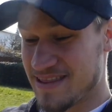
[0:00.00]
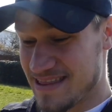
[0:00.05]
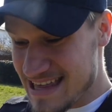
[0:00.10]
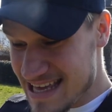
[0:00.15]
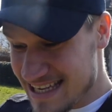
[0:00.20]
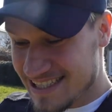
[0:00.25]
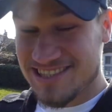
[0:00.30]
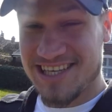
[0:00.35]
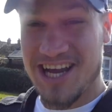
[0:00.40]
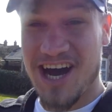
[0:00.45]

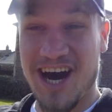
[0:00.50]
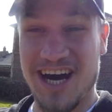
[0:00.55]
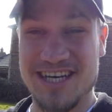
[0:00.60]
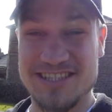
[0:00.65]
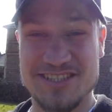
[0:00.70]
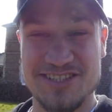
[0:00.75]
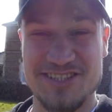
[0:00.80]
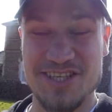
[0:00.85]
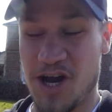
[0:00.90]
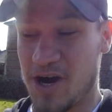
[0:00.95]
This
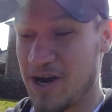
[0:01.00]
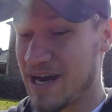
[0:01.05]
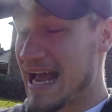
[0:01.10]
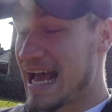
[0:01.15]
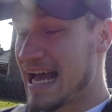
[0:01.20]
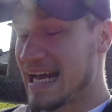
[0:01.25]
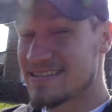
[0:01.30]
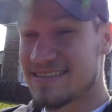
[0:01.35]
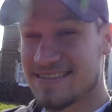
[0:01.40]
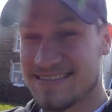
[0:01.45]
car's stock
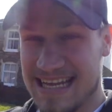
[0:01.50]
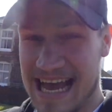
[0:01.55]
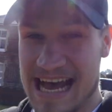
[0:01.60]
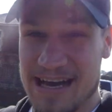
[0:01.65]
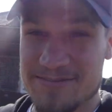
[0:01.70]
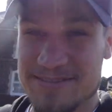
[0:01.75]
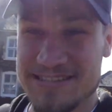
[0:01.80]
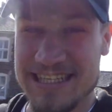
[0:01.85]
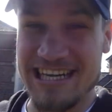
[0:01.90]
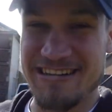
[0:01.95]

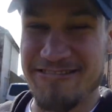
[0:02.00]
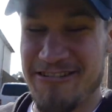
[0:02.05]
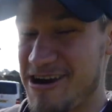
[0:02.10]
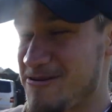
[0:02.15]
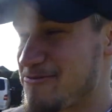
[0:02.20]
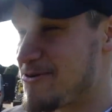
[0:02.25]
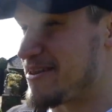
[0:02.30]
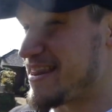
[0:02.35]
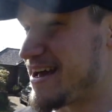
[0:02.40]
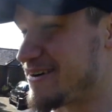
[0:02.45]
sounds
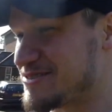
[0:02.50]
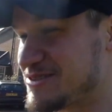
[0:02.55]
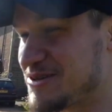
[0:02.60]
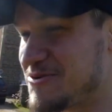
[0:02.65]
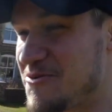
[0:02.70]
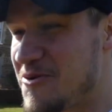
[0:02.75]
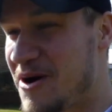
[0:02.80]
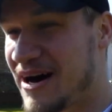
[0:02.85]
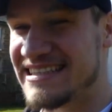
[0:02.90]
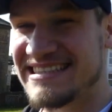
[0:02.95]
incredible, and that was the
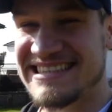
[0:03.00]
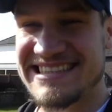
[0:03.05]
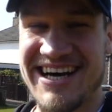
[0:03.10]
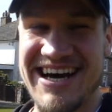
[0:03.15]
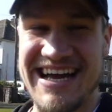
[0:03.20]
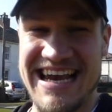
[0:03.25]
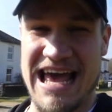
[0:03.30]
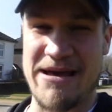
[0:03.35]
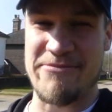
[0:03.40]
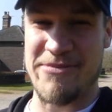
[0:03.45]
one
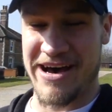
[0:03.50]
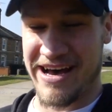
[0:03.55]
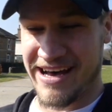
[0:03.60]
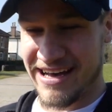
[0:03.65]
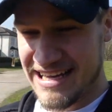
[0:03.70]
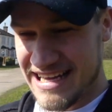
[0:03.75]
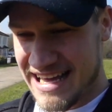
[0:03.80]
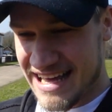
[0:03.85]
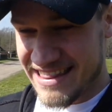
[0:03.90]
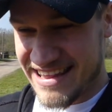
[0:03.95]

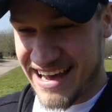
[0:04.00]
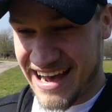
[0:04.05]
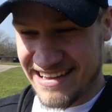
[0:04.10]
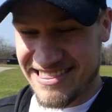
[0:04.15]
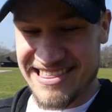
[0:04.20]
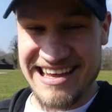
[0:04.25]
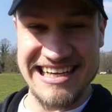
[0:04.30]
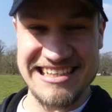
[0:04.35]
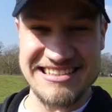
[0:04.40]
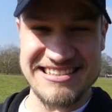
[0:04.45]
dilemma that I
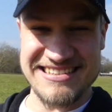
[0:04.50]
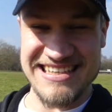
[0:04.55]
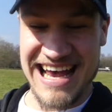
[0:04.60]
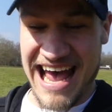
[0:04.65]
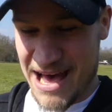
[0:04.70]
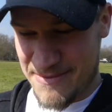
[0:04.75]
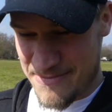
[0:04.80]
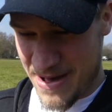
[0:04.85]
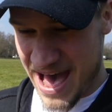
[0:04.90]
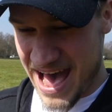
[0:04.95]
think
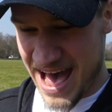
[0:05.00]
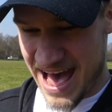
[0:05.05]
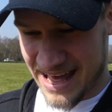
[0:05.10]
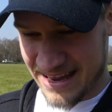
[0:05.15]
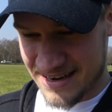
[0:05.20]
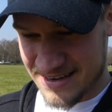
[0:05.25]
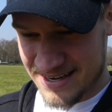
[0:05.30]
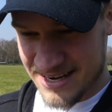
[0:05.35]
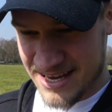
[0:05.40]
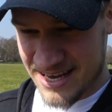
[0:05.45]
Sam
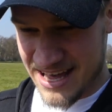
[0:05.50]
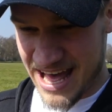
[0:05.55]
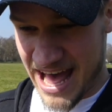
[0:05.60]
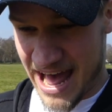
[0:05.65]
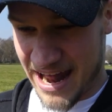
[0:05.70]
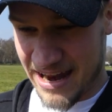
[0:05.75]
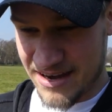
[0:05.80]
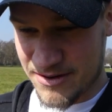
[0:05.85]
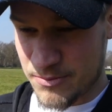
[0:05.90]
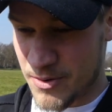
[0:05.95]
had,
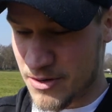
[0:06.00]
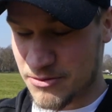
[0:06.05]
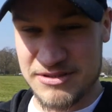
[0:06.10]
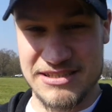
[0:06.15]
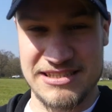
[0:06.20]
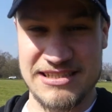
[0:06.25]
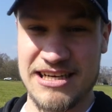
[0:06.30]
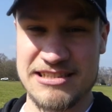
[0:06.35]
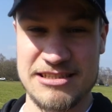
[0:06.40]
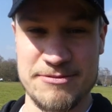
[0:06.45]
and we'll
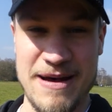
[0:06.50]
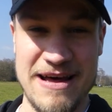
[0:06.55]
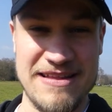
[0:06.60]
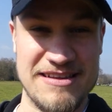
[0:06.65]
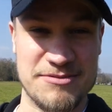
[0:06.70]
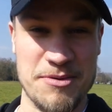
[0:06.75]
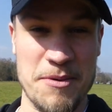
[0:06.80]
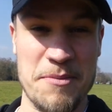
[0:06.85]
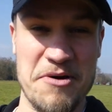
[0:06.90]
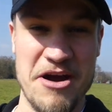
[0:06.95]
discuss about
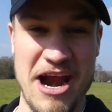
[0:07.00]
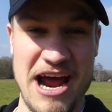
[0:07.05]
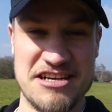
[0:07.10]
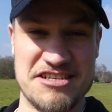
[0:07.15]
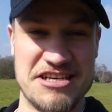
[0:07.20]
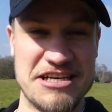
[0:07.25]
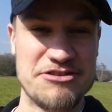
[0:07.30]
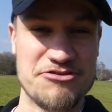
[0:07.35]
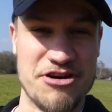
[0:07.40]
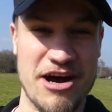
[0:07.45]
this when we're
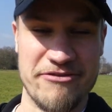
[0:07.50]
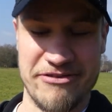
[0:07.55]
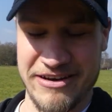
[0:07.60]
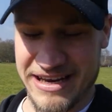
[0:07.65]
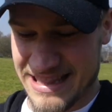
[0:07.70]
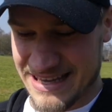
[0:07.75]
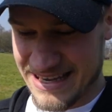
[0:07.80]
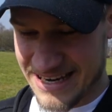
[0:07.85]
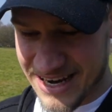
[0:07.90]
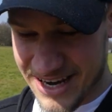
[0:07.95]
actually
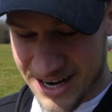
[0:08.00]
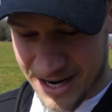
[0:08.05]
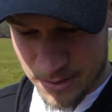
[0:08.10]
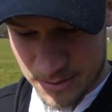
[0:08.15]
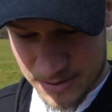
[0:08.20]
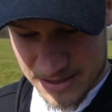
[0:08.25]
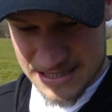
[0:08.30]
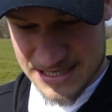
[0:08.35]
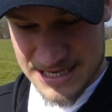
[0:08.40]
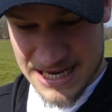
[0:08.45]
driving in the car,
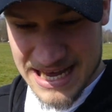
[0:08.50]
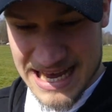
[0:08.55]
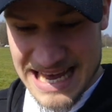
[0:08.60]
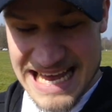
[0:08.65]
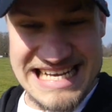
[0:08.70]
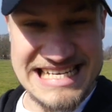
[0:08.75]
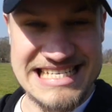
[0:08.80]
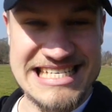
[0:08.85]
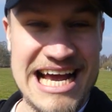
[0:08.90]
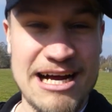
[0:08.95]
was
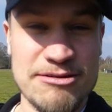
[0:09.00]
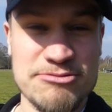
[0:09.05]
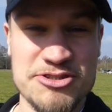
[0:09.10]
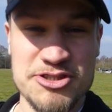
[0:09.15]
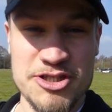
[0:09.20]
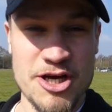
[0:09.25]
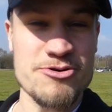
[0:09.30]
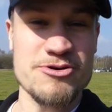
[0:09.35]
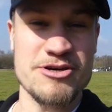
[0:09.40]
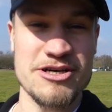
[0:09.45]
it sounds
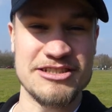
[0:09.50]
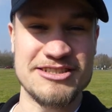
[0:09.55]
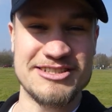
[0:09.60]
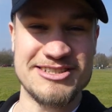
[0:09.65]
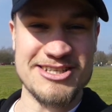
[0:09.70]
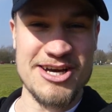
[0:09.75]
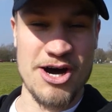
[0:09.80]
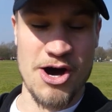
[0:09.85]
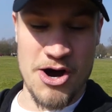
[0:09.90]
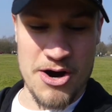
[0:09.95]
so good
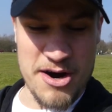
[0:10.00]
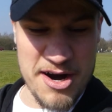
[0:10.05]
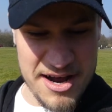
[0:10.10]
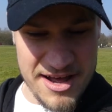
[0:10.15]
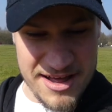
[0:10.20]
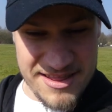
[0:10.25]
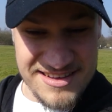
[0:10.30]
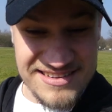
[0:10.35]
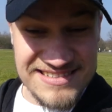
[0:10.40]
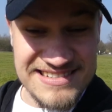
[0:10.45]
stock
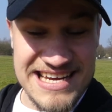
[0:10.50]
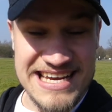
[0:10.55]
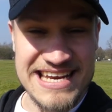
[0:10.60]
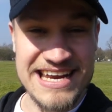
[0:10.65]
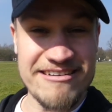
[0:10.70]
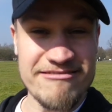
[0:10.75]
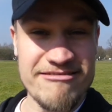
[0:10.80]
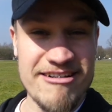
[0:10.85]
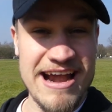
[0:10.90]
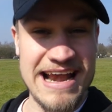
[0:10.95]
that did
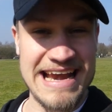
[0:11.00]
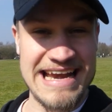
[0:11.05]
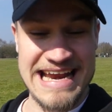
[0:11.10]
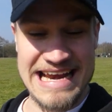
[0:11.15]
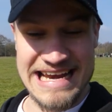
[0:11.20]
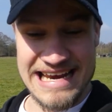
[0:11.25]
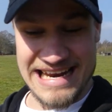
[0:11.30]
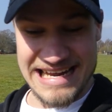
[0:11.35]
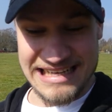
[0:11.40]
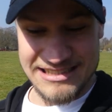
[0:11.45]
he really
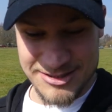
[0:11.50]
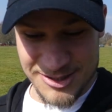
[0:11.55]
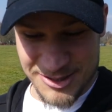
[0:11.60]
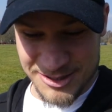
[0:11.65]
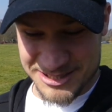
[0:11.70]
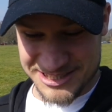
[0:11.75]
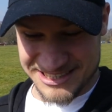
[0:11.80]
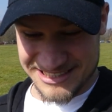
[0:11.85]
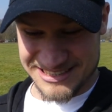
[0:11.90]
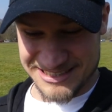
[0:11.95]
need an
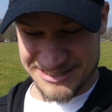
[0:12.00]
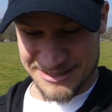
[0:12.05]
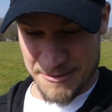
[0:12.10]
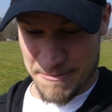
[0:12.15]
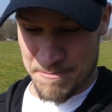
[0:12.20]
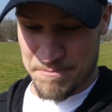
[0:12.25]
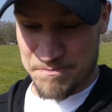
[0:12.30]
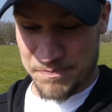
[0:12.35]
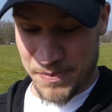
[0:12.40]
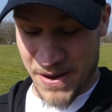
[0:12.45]
exhaust system?